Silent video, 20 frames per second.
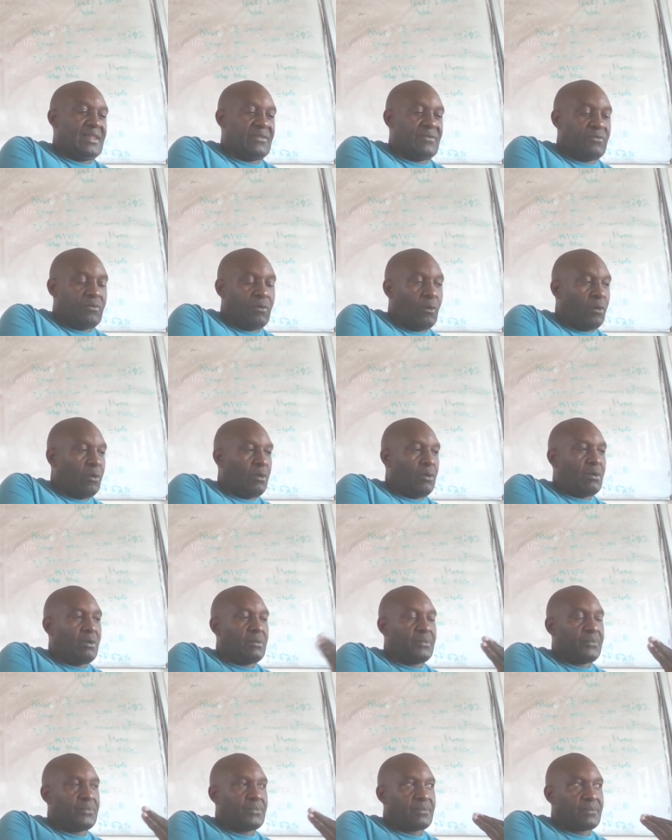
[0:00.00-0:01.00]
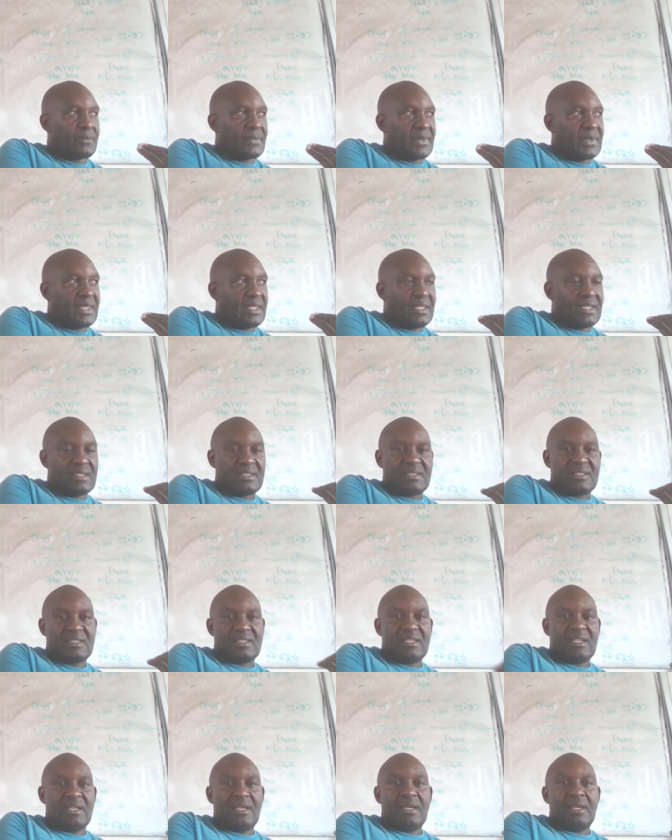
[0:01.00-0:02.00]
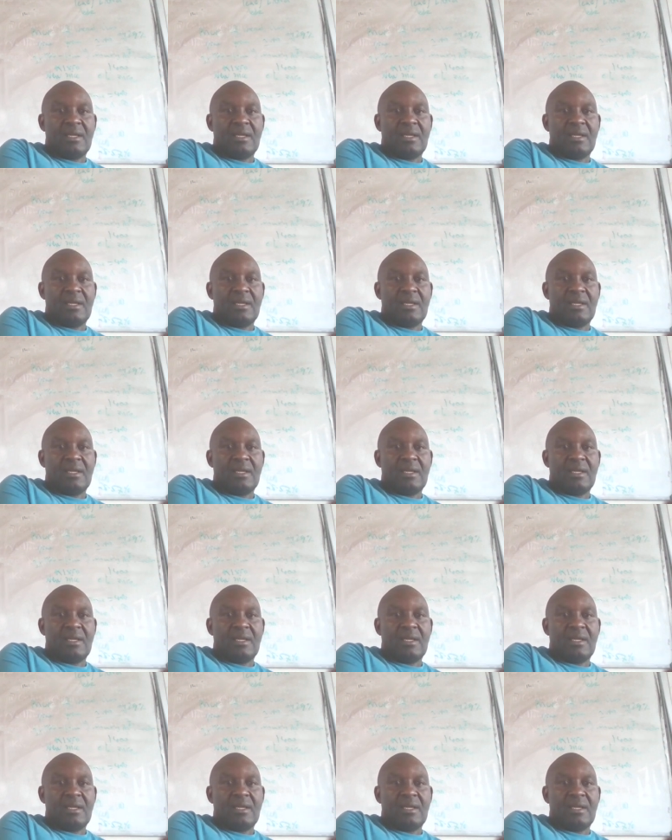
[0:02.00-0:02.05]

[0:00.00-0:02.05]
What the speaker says: Four. Yes.